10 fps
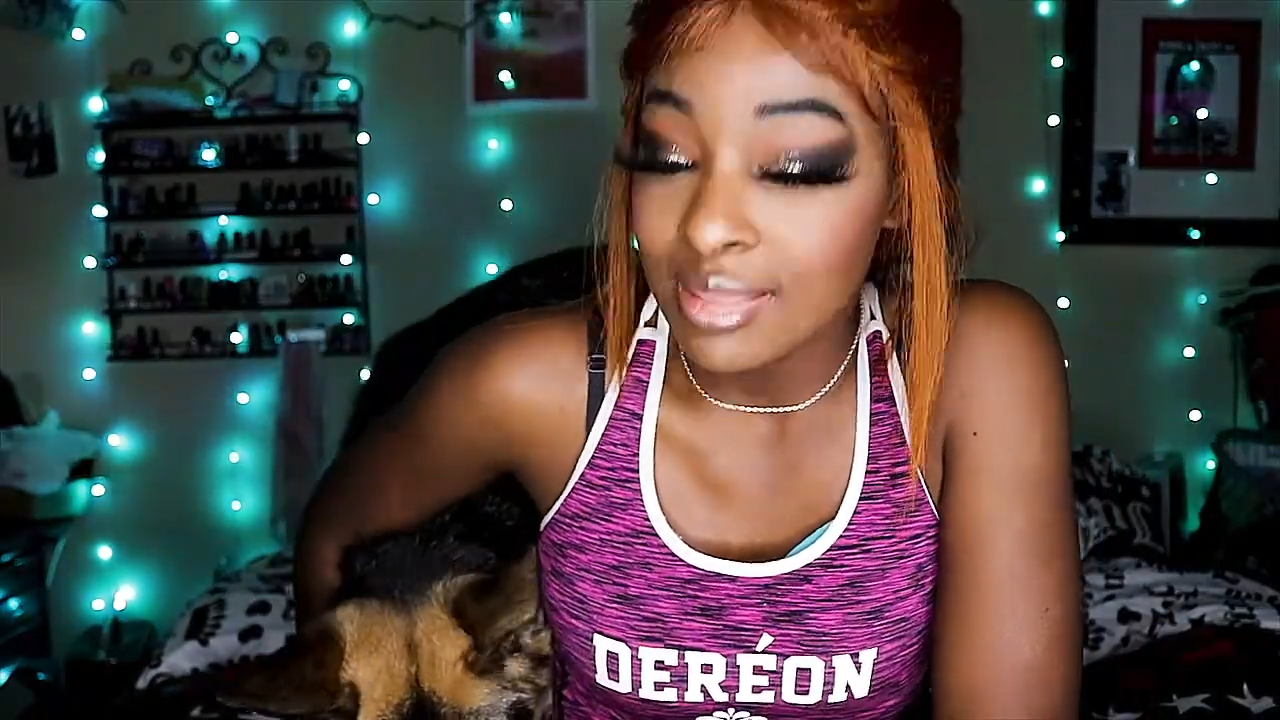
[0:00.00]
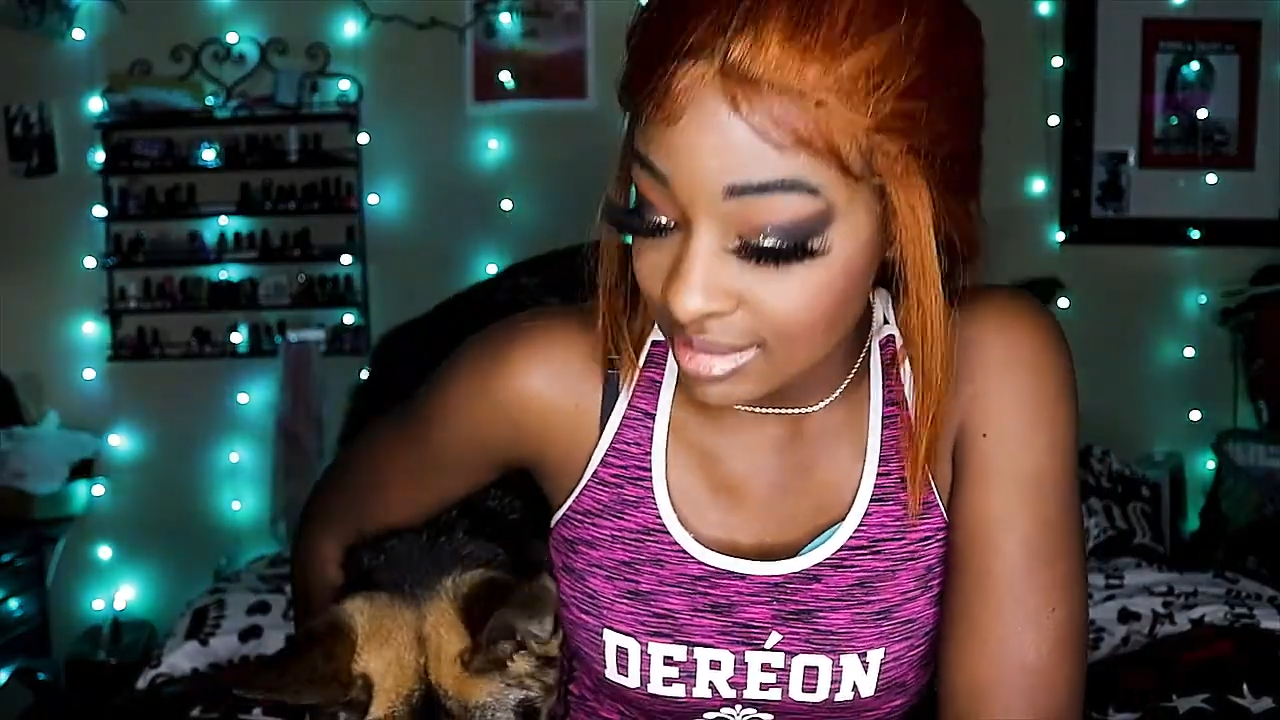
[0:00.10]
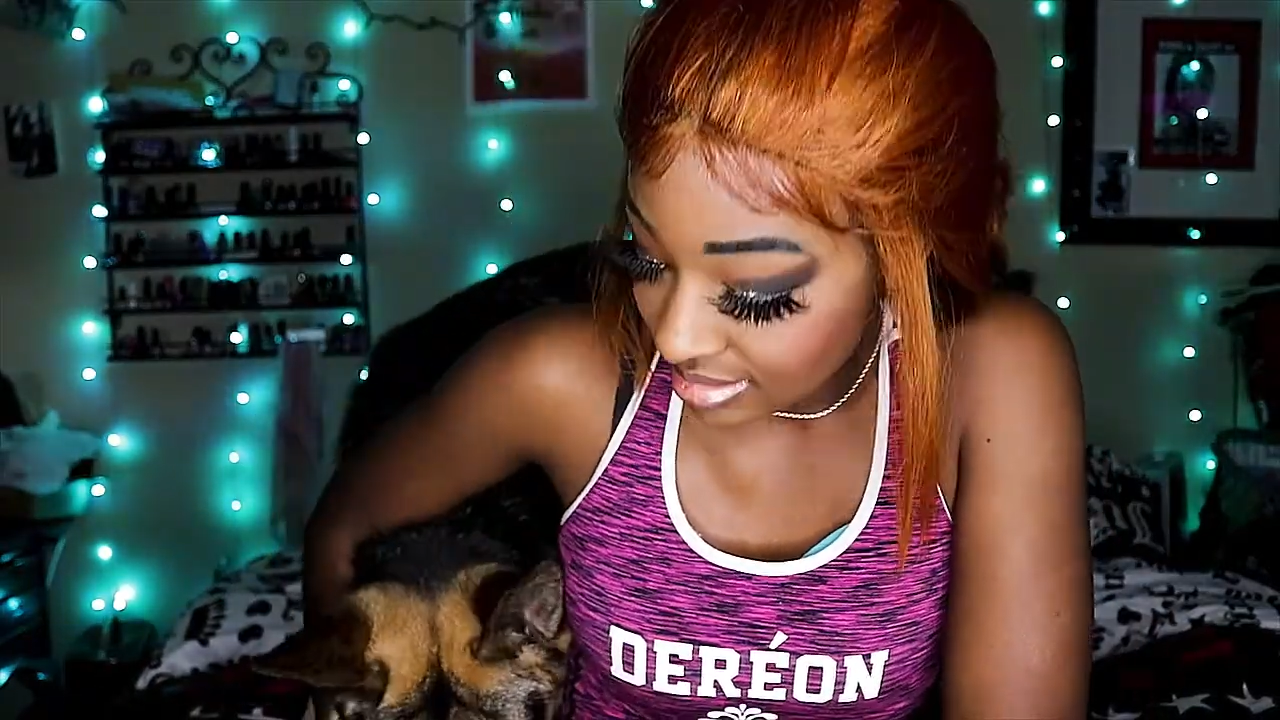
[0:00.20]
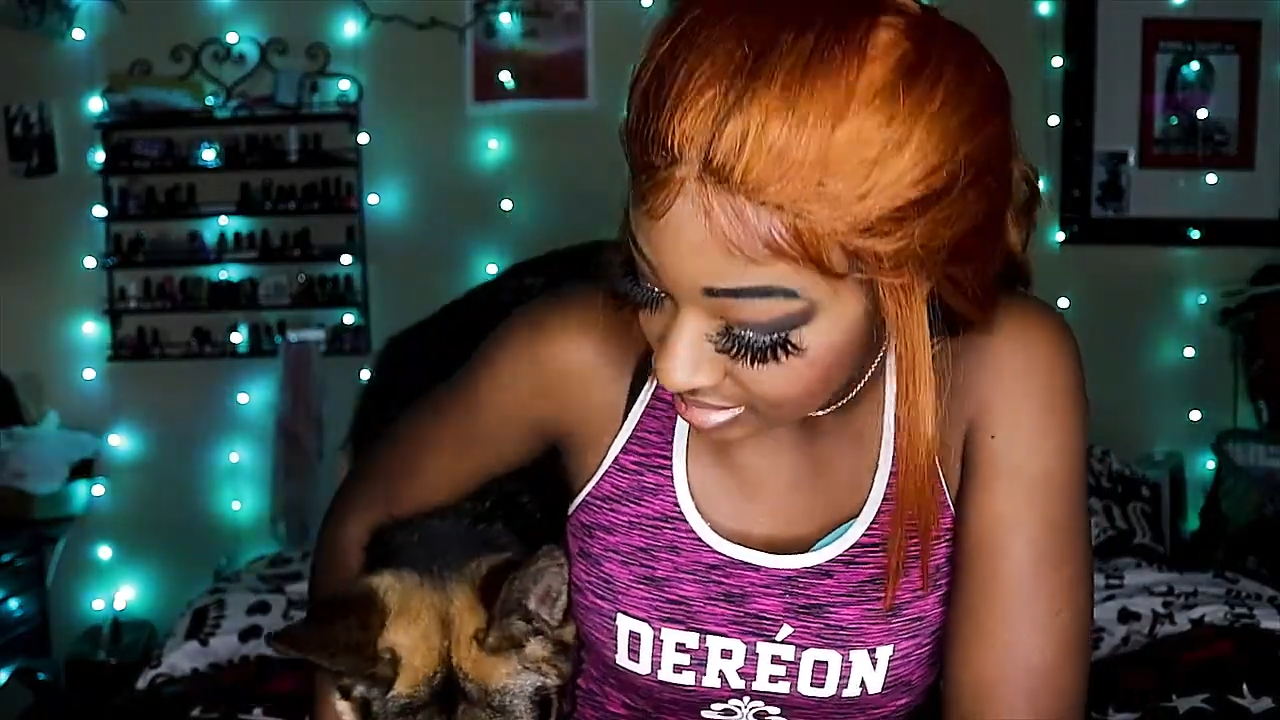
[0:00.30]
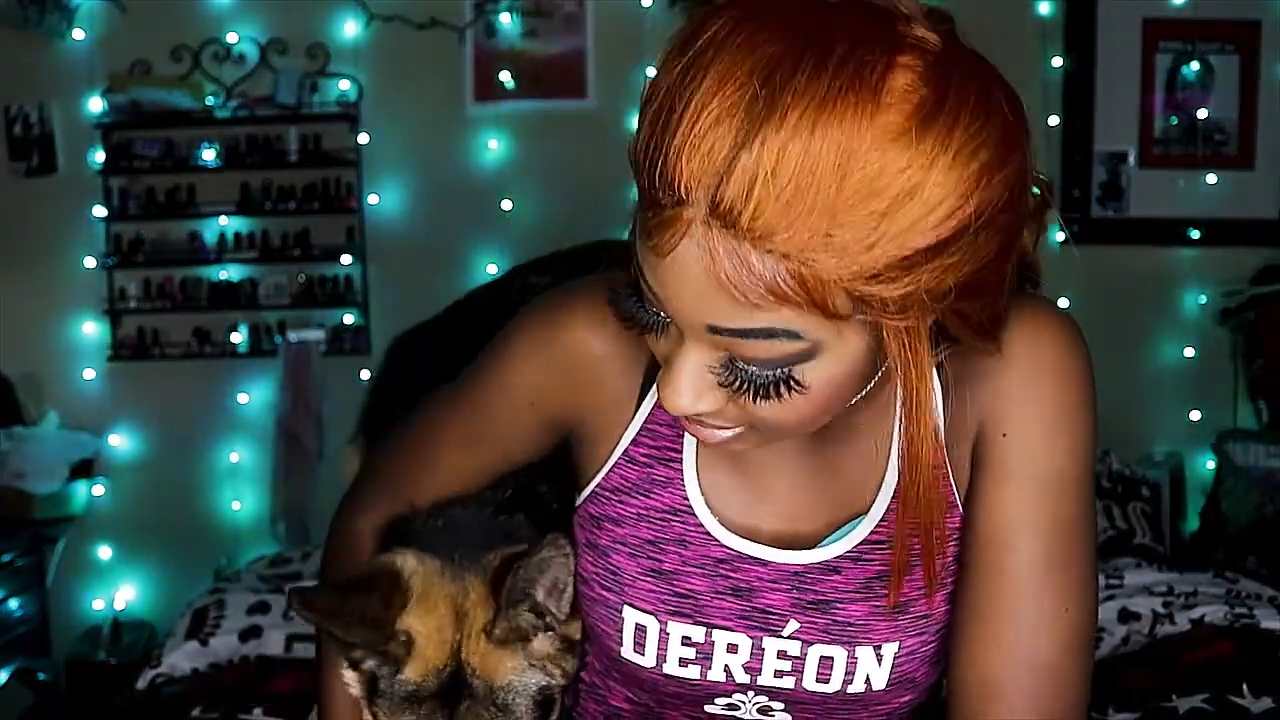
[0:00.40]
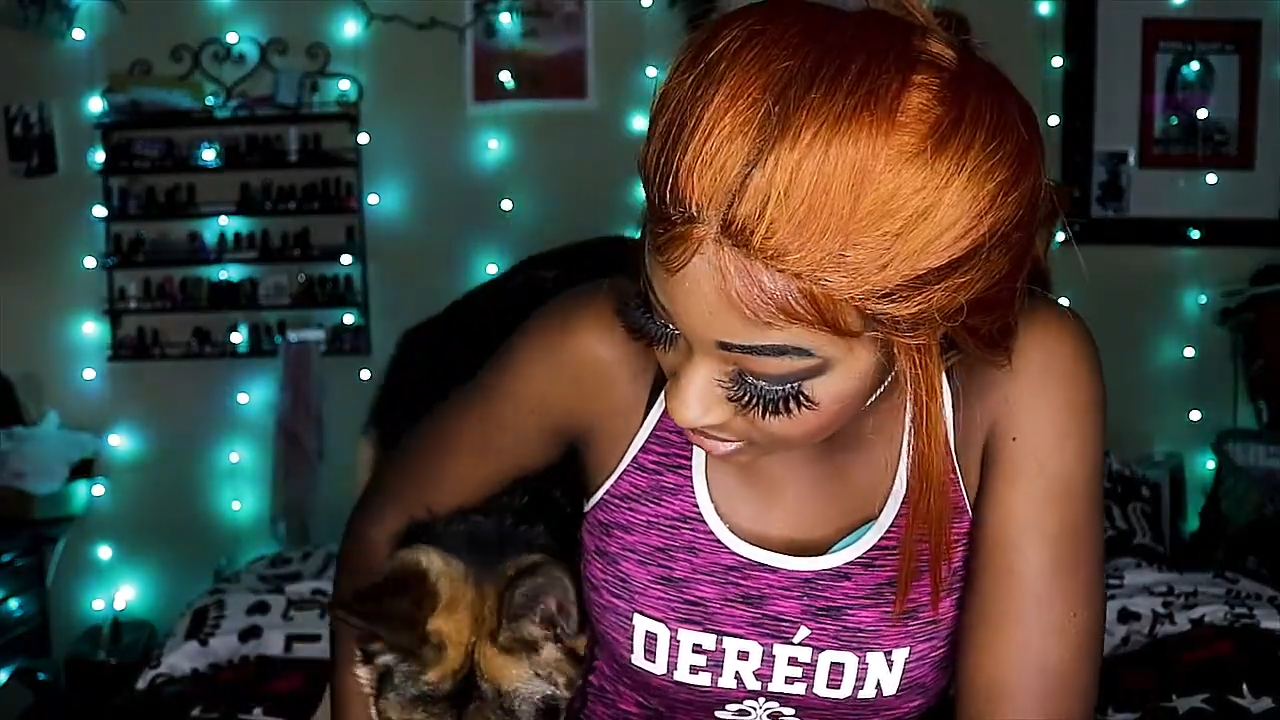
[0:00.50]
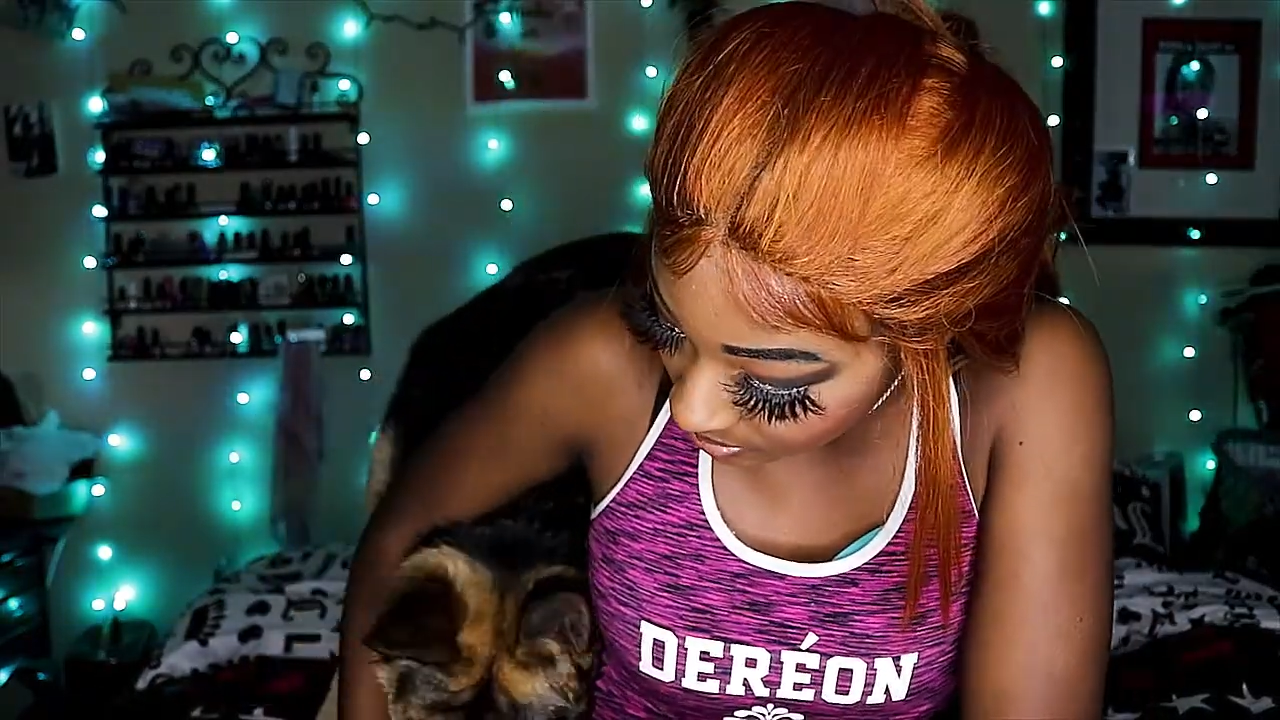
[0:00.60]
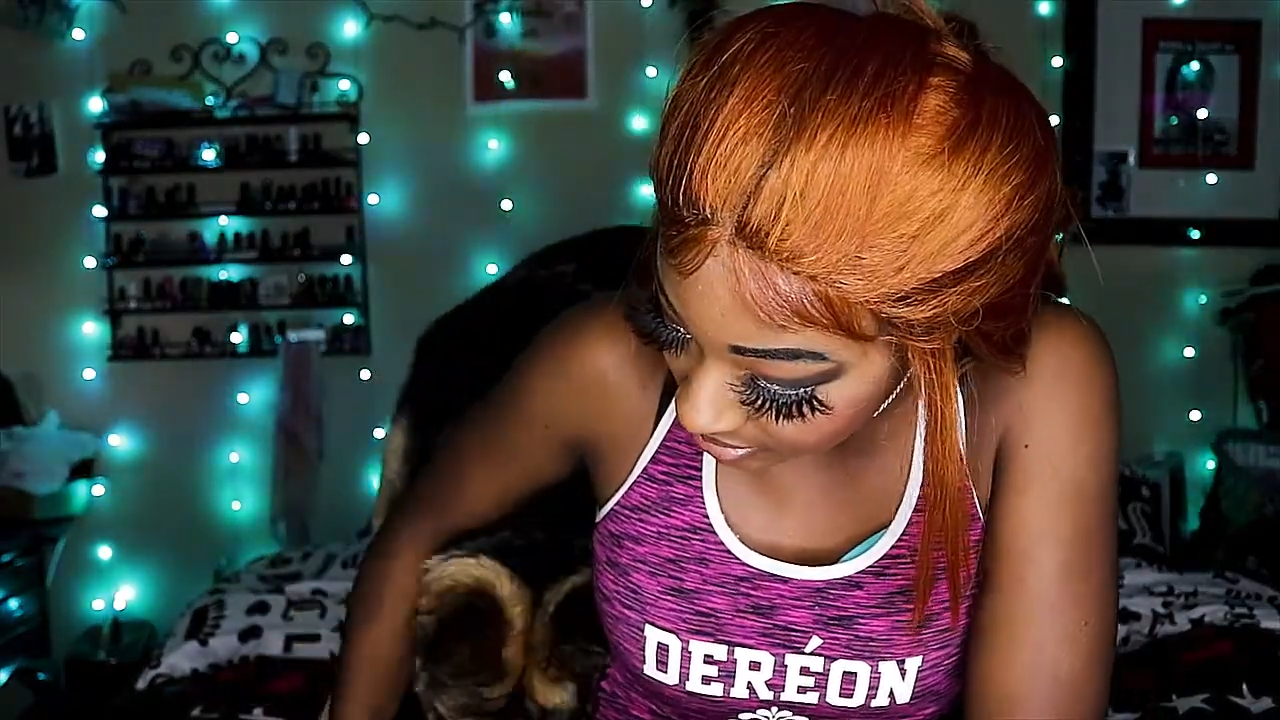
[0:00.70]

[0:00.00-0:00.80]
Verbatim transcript: the next